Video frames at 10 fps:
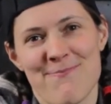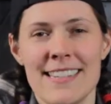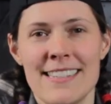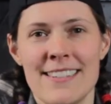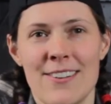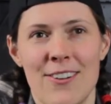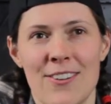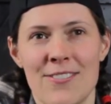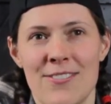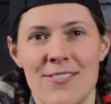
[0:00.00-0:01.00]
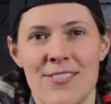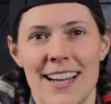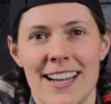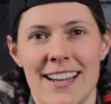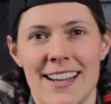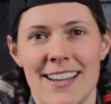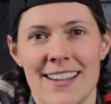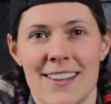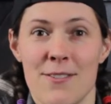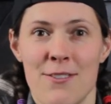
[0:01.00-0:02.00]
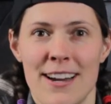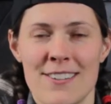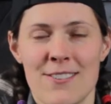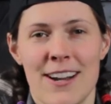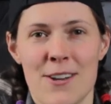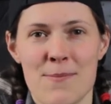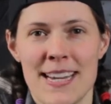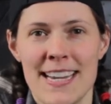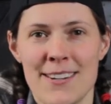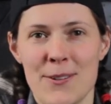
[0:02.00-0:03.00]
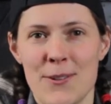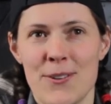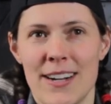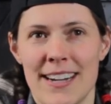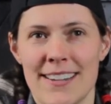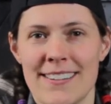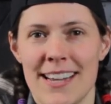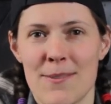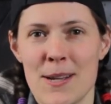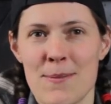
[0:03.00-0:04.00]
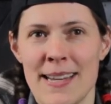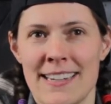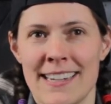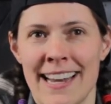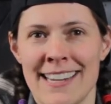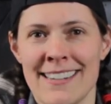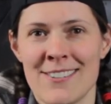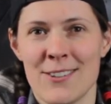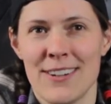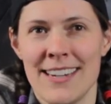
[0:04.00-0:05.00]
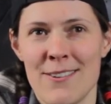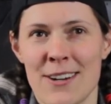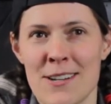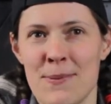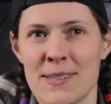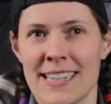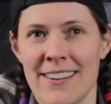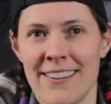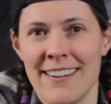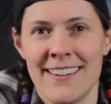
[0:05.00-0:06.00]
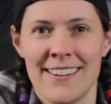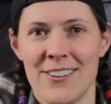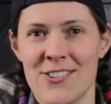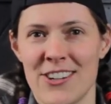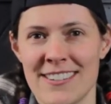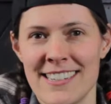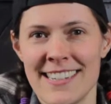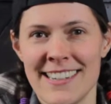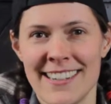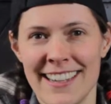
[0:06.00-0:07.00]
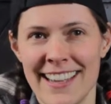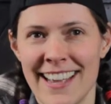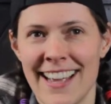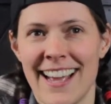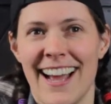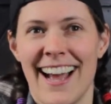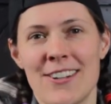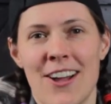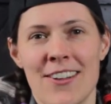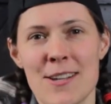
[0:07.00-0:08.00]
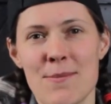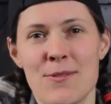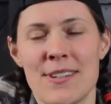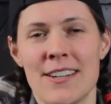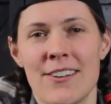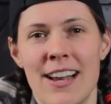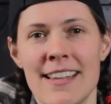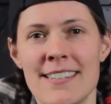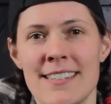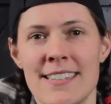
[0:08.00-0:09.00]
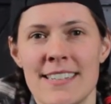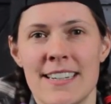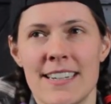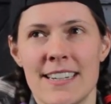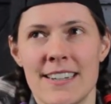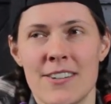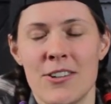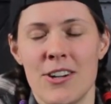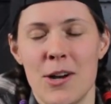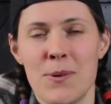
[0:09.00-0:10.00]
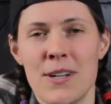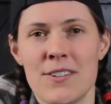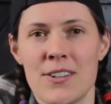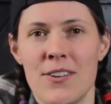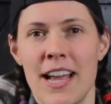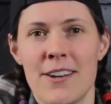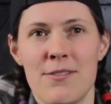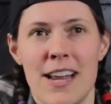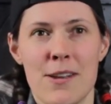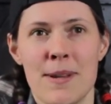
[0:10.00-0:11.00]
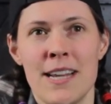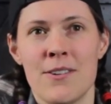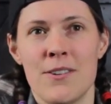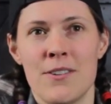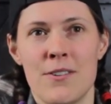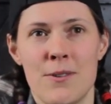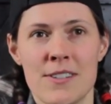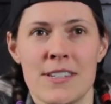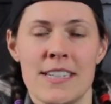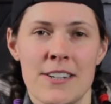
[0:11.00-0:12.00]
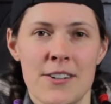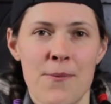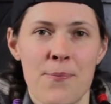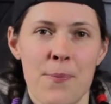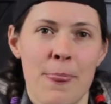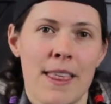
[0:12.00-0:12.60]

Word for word: I guess it's all of uh, the friends around me who uh, tell me about their dating story, one in particular called Justin. Just the concept of Tinder. Last, uh, it's a couple years ago, I had a flatmate who was on Tinder,